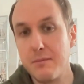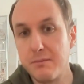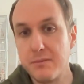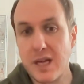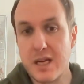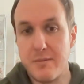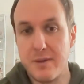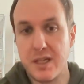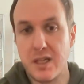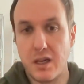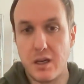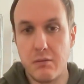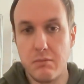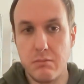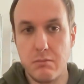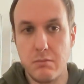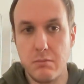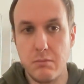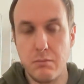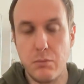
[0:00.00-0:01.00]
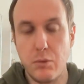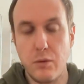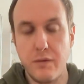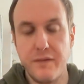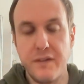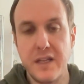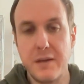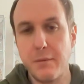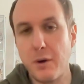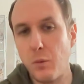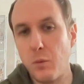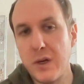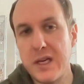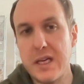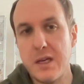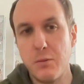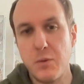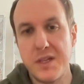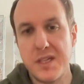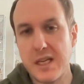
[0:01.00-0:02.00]
They become more thing, but
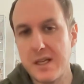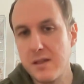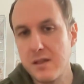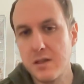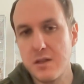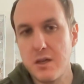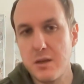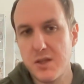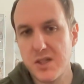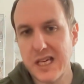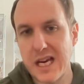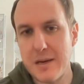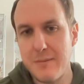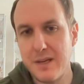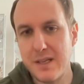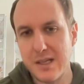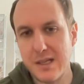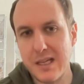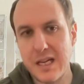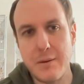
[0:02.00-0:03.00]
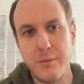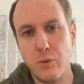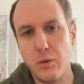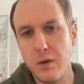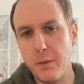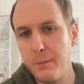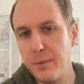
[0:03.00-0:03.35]
we tend to use taming as a label.